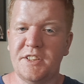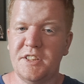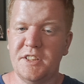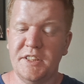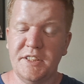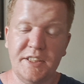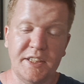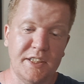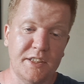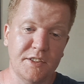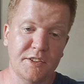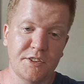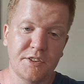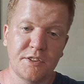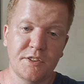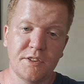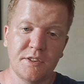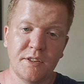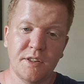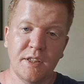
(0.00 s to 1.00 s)

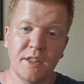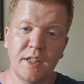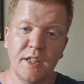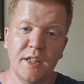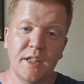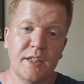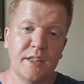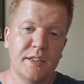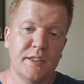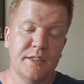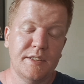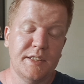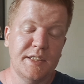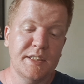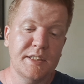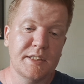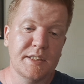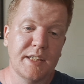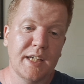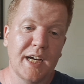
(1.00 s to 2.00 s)
years.
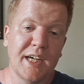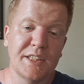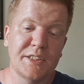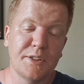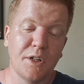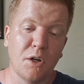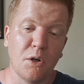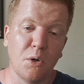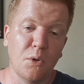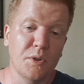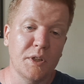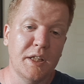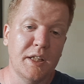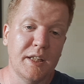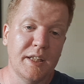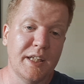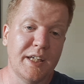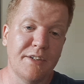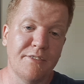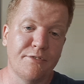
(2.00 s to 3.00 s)
These guys only
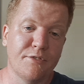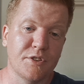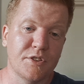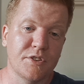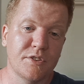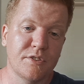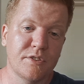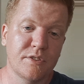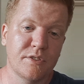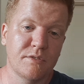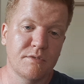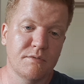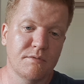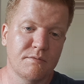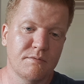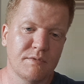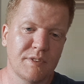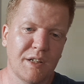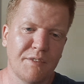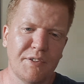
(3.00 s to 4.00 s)
live for,
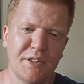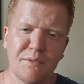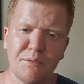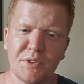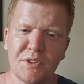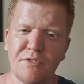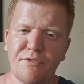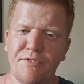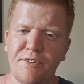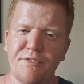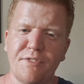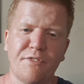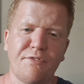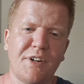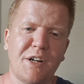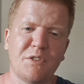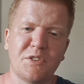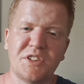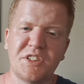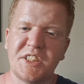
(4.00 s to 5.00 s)
I think it was
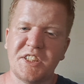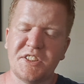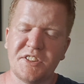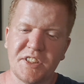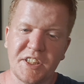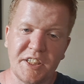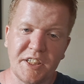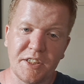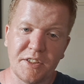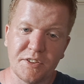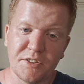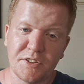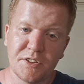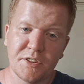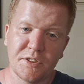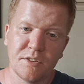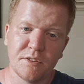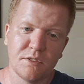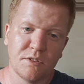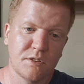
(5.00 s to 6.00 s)
55, 60
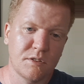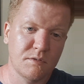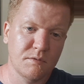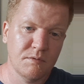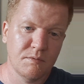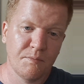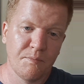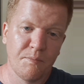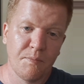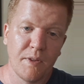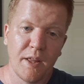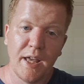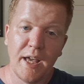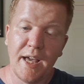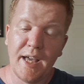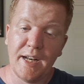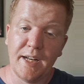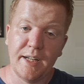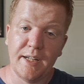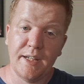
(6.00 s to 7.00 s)
years,
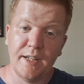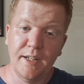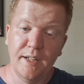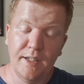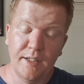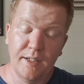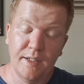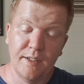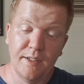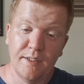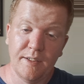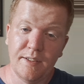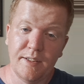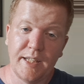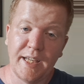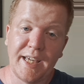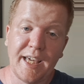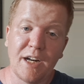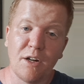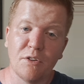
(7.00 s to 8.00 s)
and
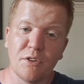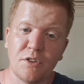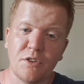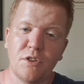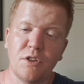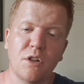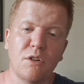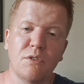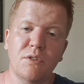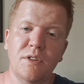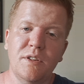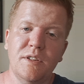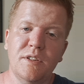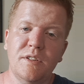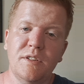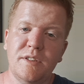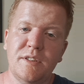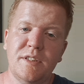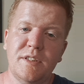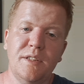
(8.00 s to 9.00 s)
they cannot go,
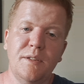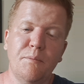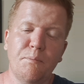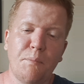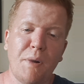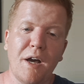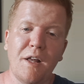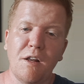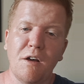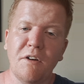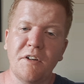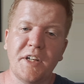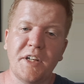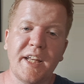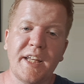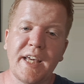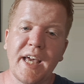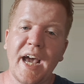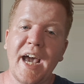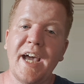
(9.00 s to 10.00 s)
biologically
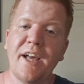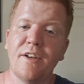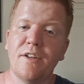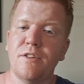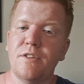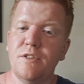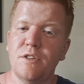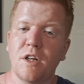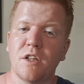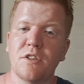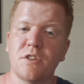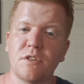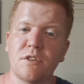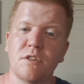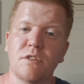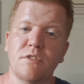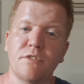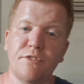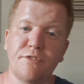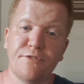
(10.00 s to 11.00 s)
cannot
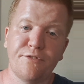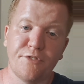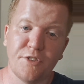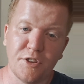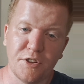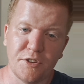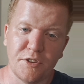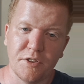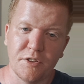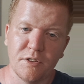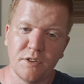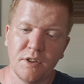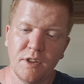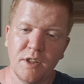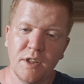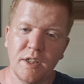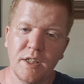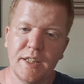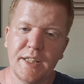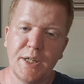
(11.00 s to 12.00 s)
go further.
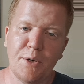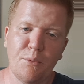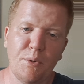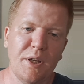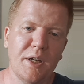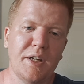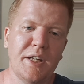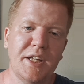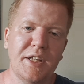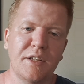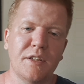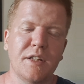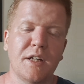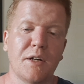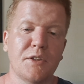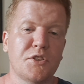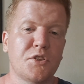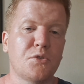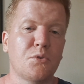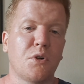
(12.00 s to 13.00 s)
They really need a
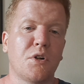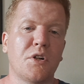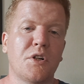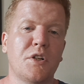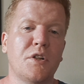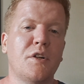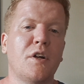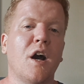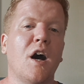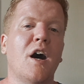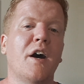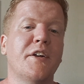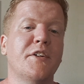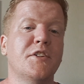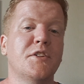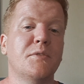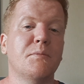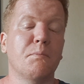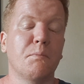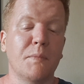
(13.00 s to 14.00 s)
strong
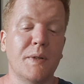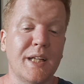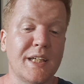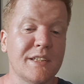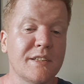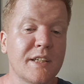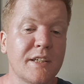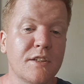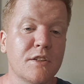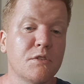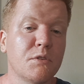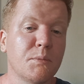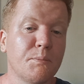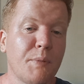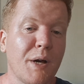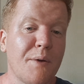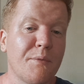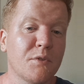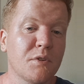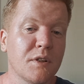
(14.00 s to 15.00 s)
God's blessing to
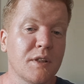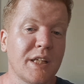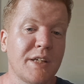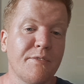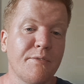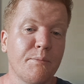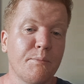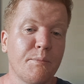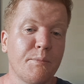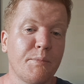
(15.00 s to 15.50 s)
be able to live